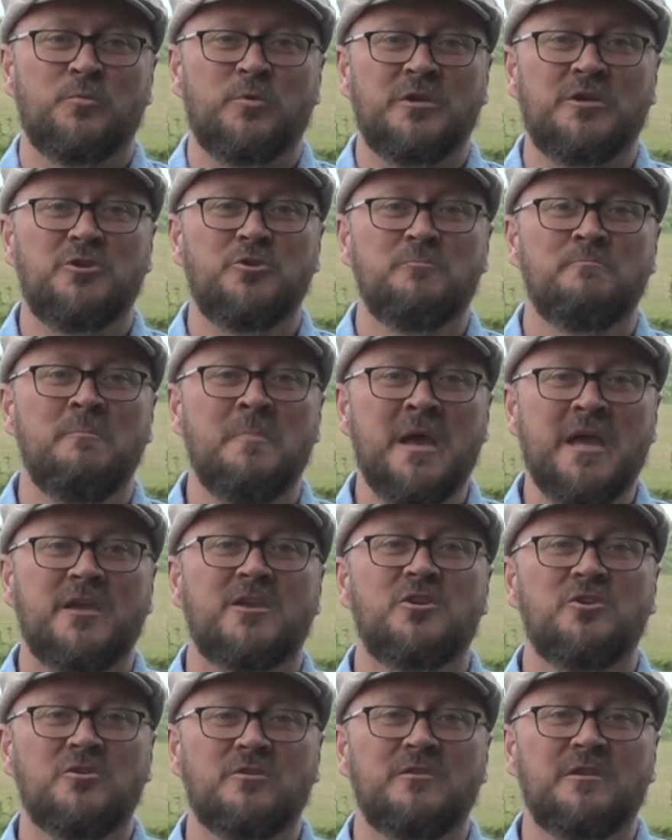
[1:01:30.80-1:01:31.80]
Will you
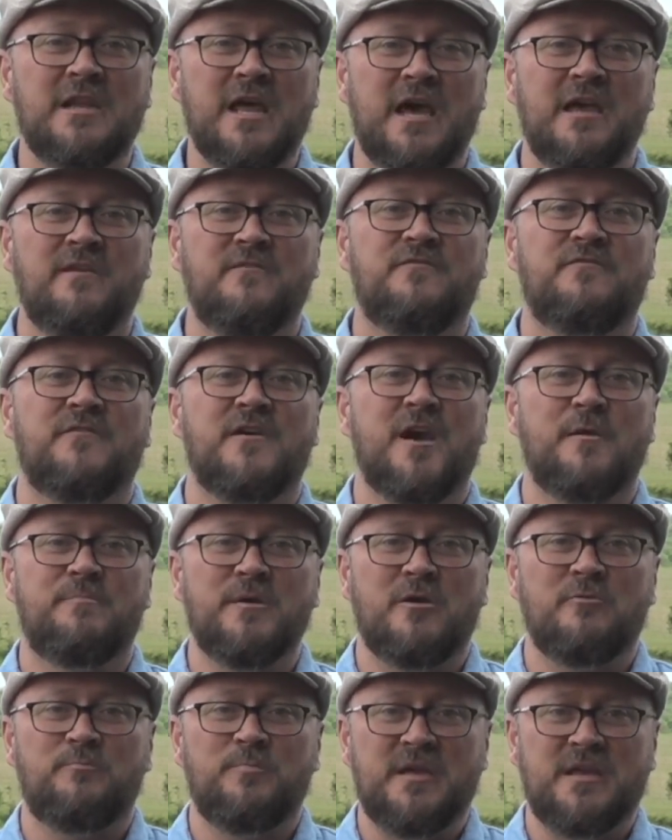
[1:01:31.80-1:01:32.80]
make your life
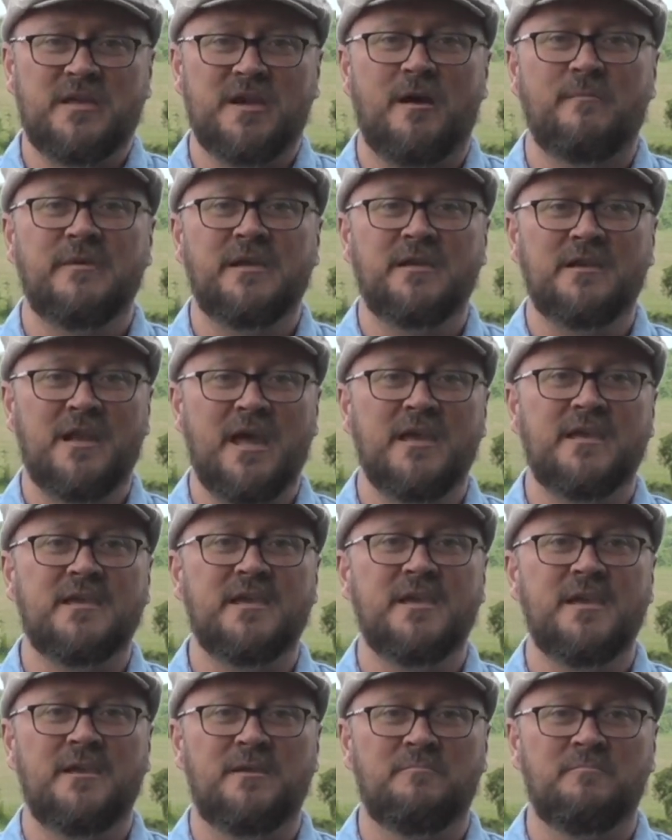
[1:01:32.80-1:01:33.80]
about becoming
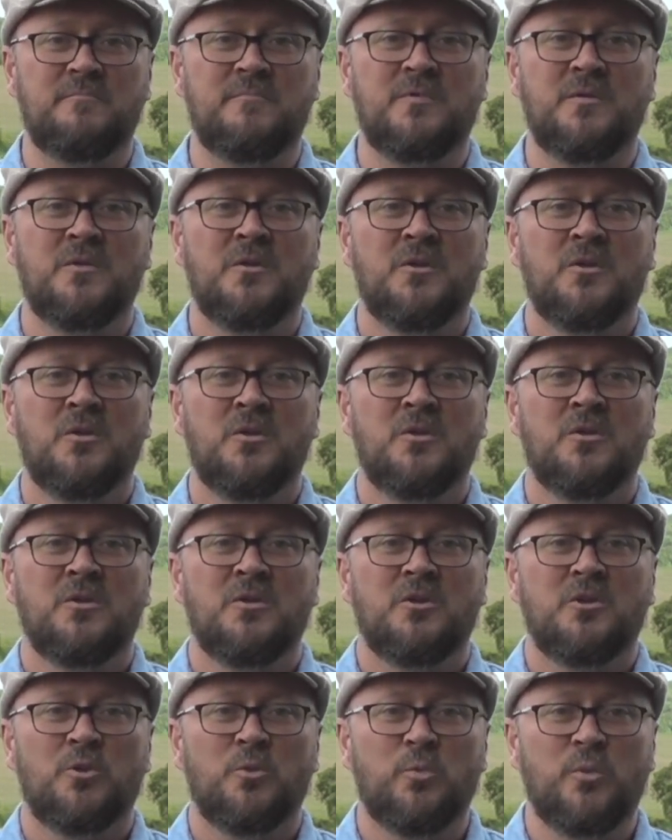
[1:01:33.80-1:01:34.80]
like Him,
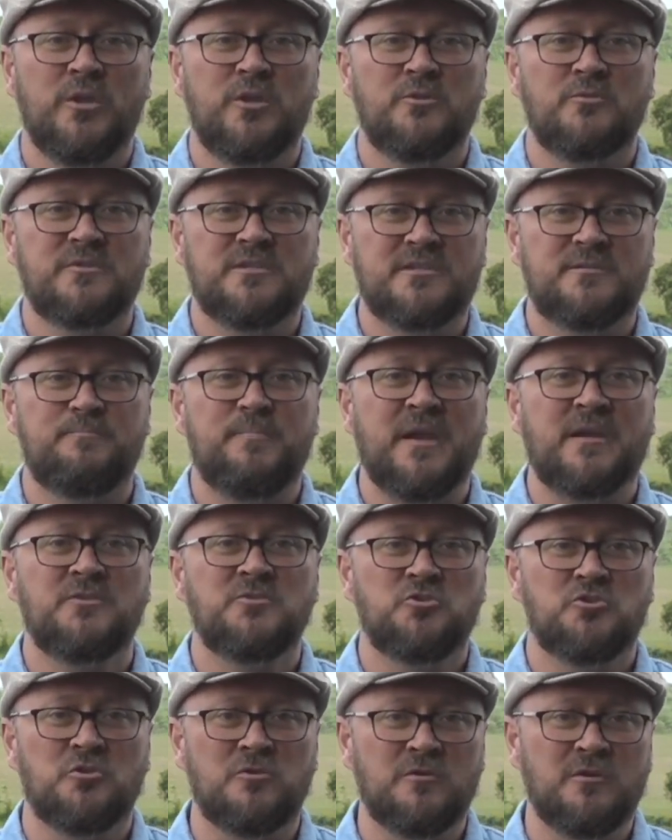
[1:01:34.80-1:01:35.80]
or will you
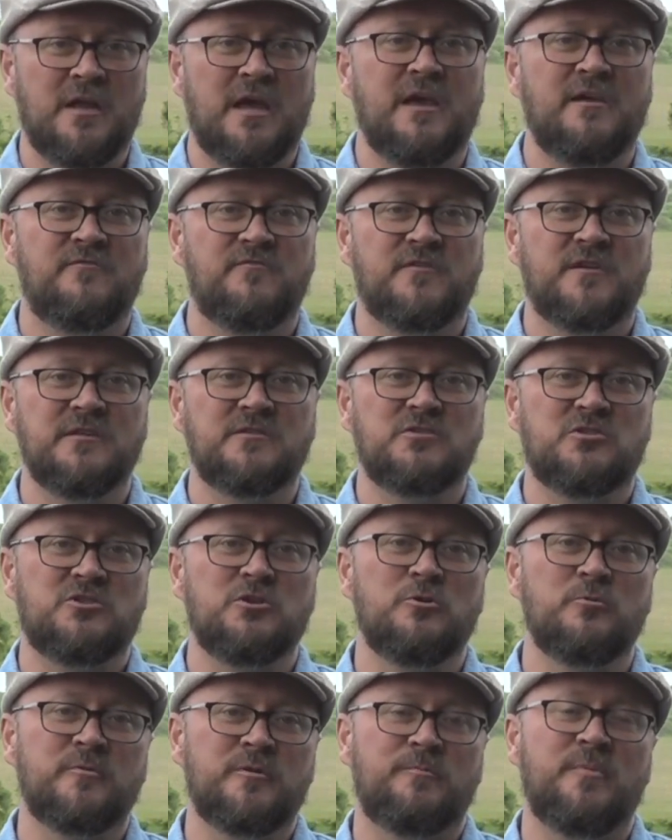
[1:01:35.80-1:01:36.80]
spend your life
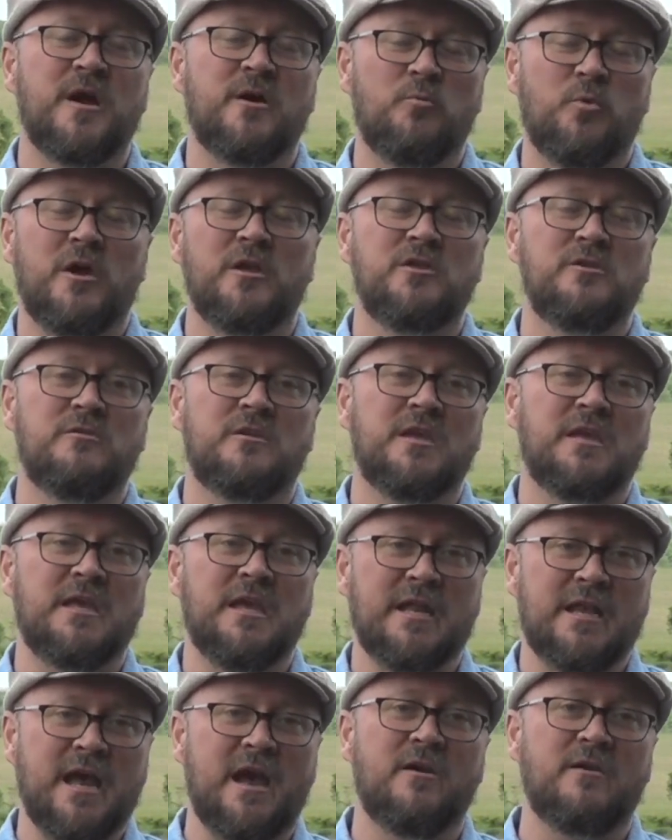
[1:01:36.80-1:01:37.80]
consumed by what you can
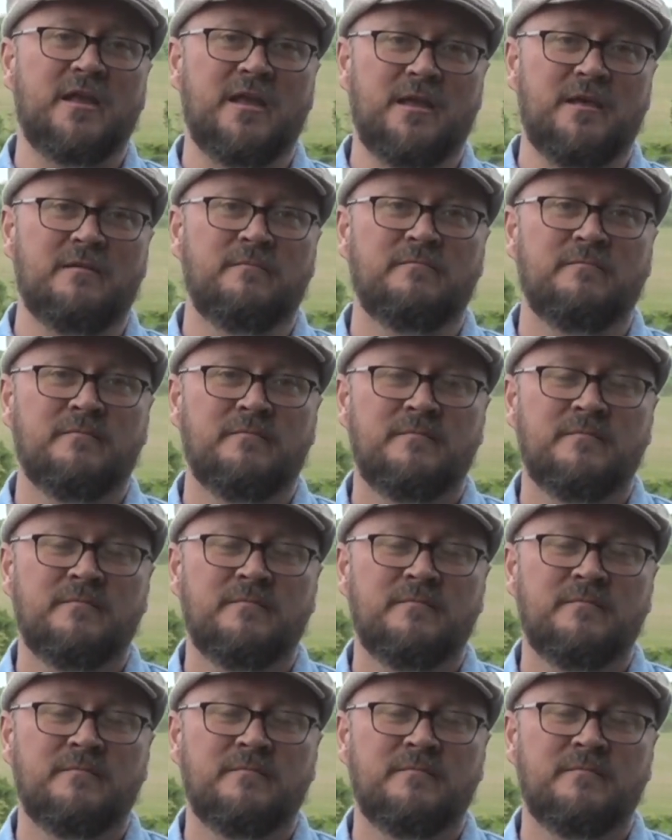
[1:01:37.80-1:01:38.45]
get out of Him?